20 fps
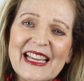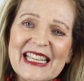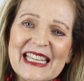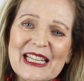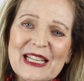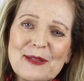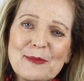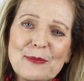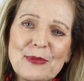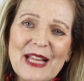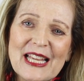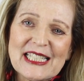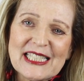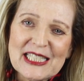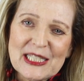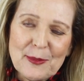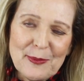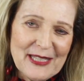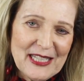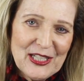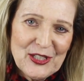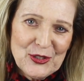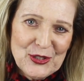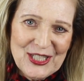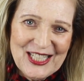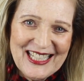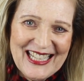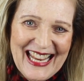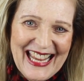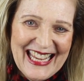am blessed to be here
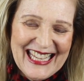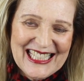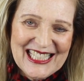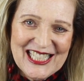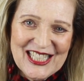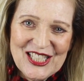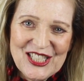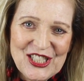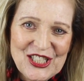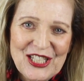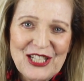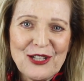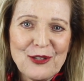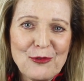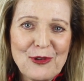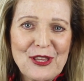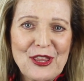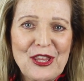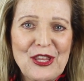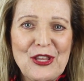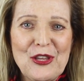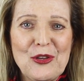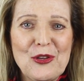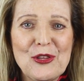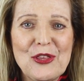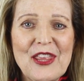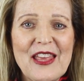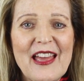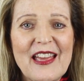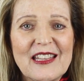today to share with
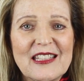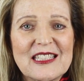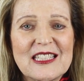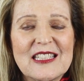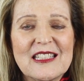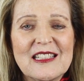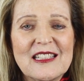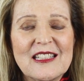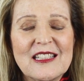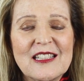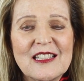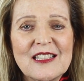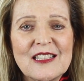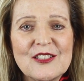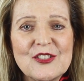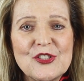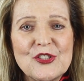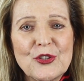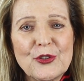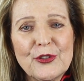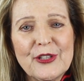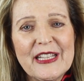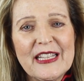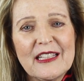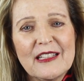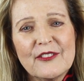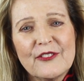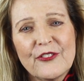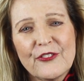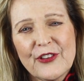you that
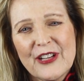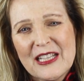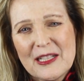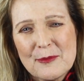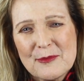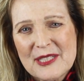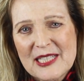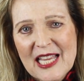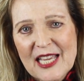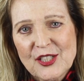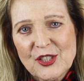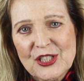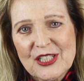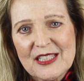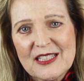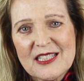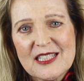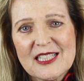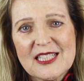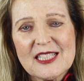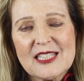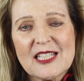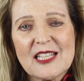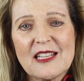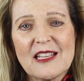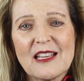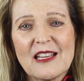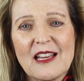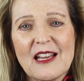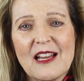during freedom sessions,
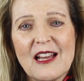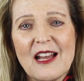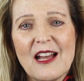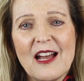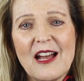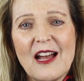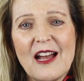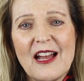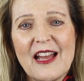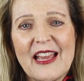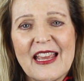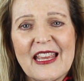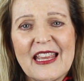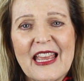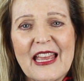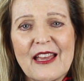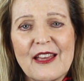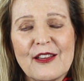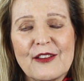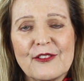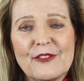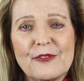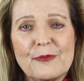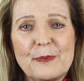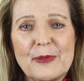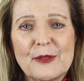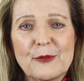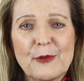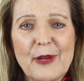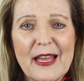I have
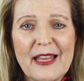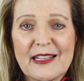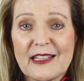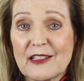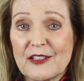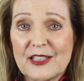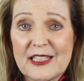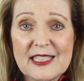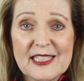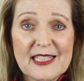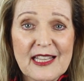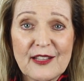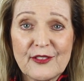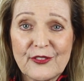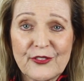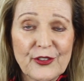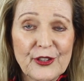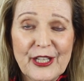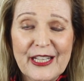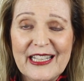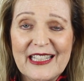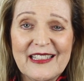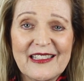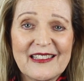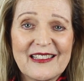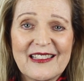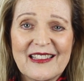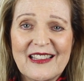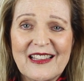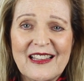been radically set free.
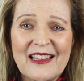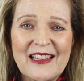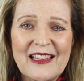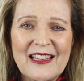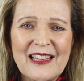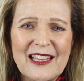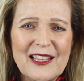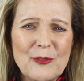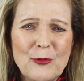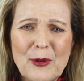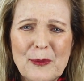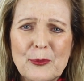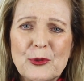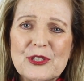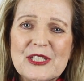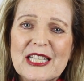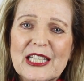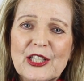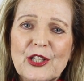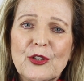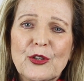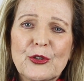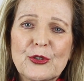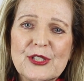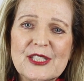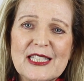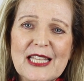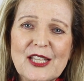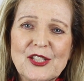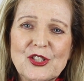In one particular
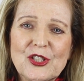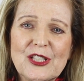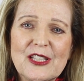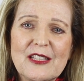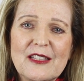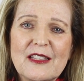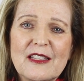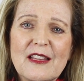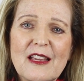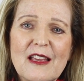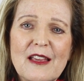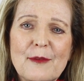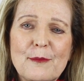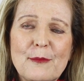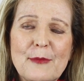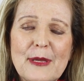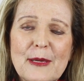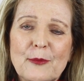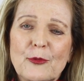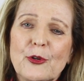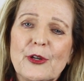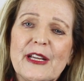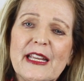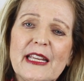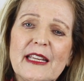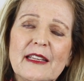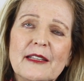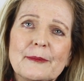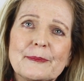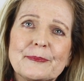session, a
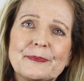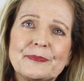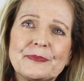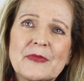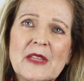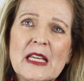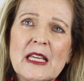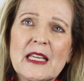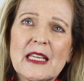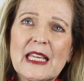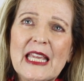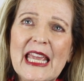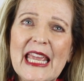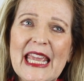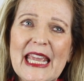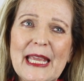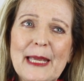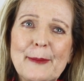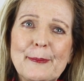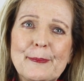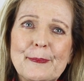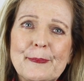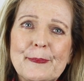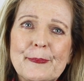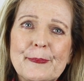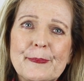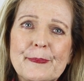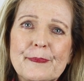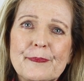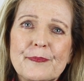memory
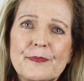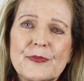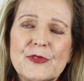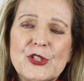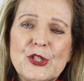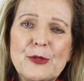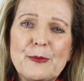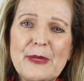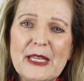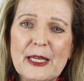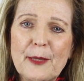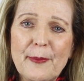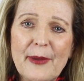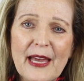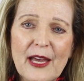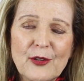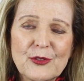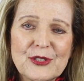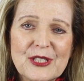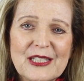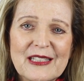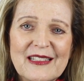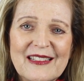came to me about